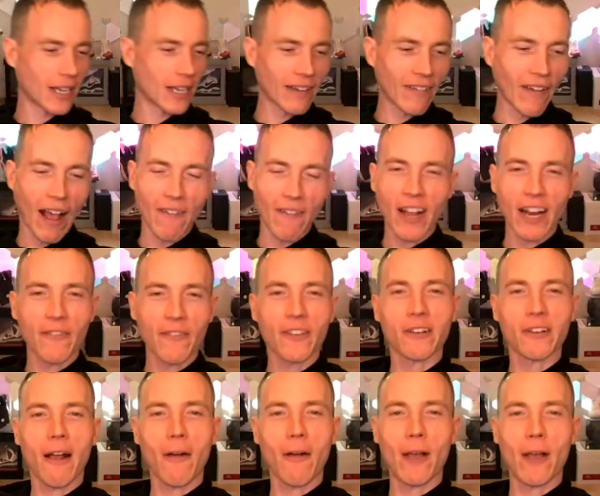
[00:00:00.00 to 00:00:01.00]
I've got to
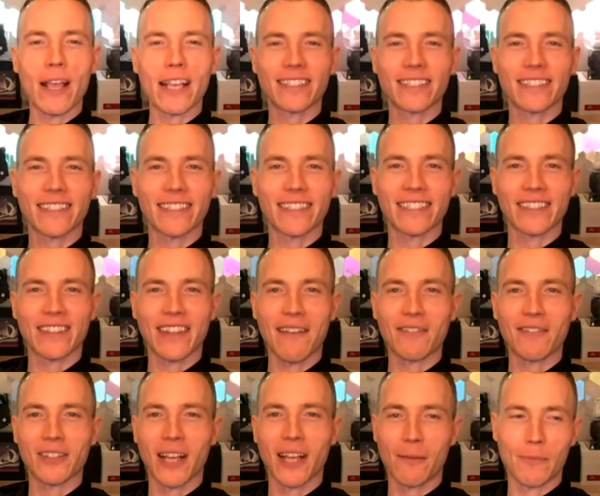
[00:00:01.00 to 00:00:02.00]
figure out ways to
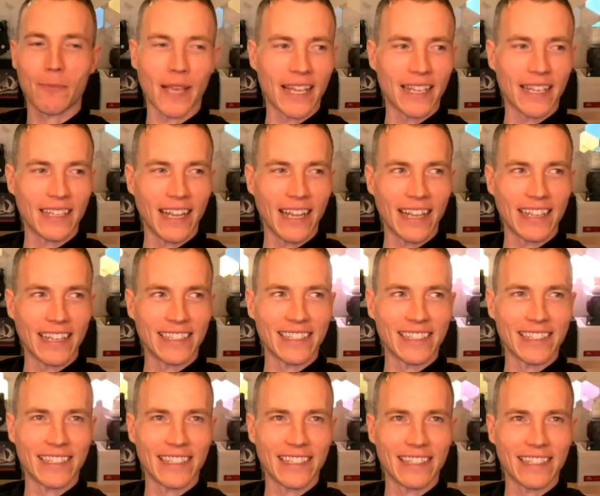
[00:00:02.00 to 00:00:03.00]
level up
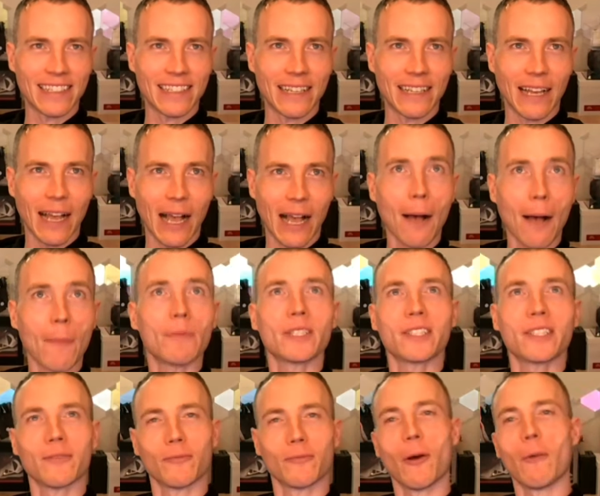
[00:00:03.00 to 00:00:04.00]
and
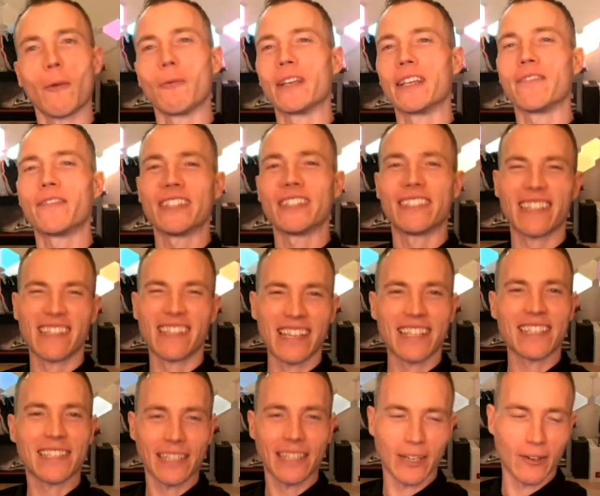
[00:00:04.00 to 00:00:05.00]
ups what we even did
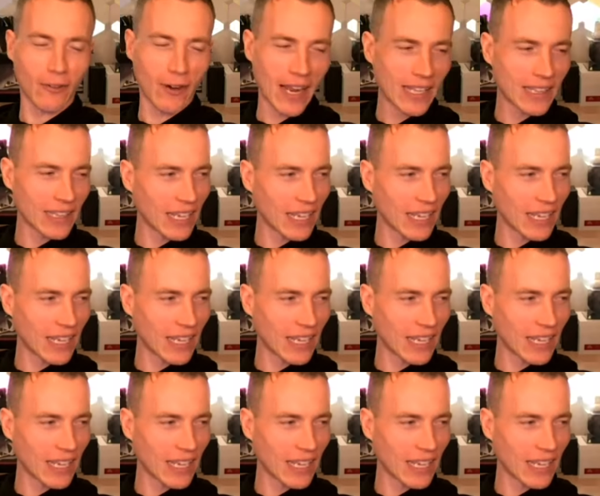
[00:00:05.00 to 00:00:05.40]
this year, right?